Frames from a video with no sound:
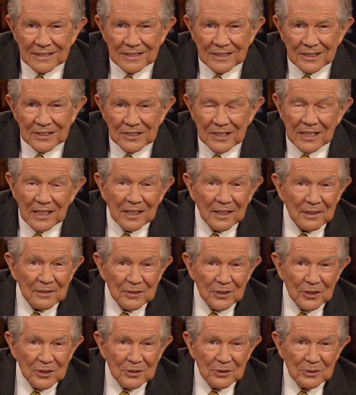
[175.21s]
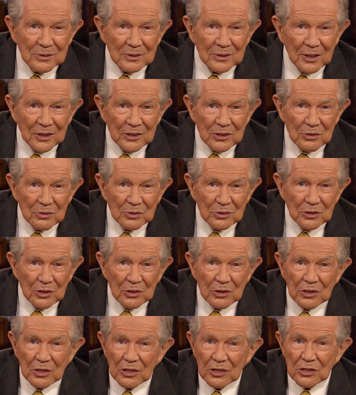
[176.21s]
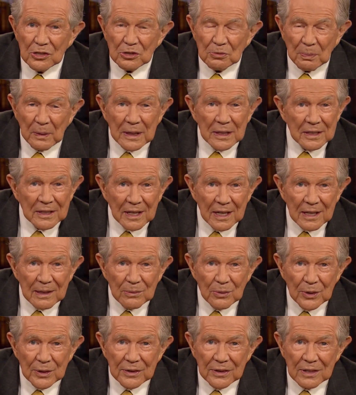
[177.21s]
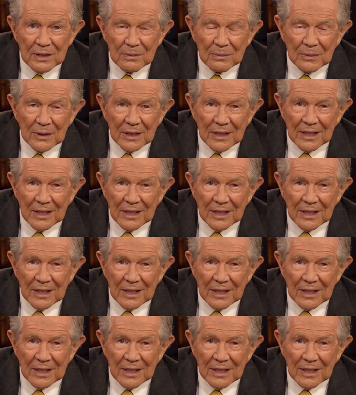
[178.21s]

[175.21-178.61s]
Does He love you? Are you do you, you spend time with Him?